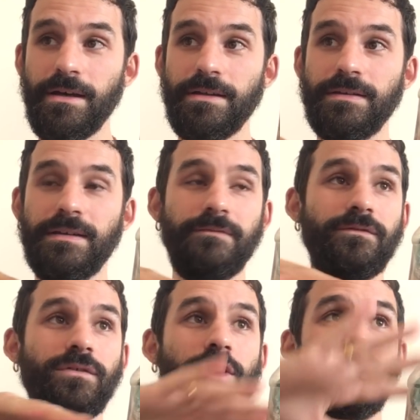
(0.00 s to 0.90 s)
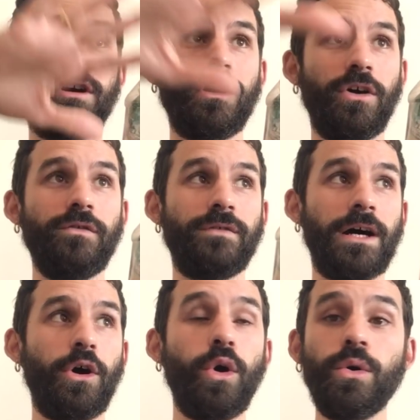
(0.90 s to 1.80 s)
the floor of a
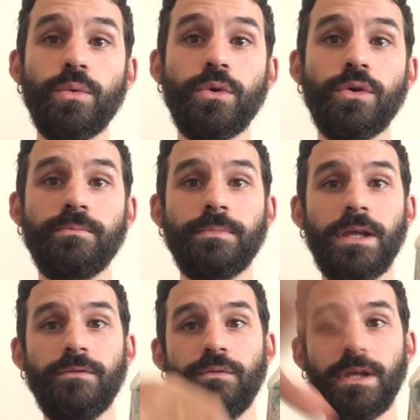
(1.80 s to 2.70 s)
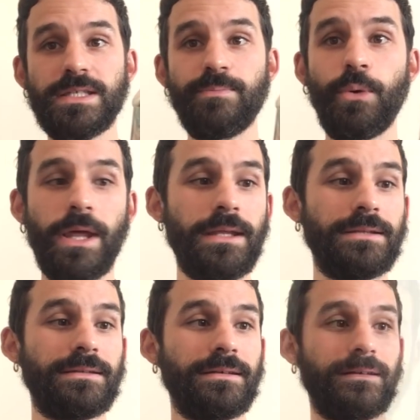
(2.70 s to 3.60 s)
whole room if we spread
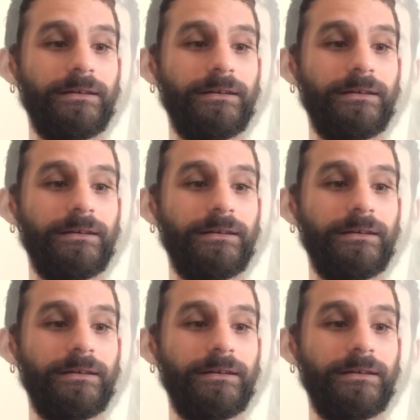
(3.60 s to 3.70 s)
it.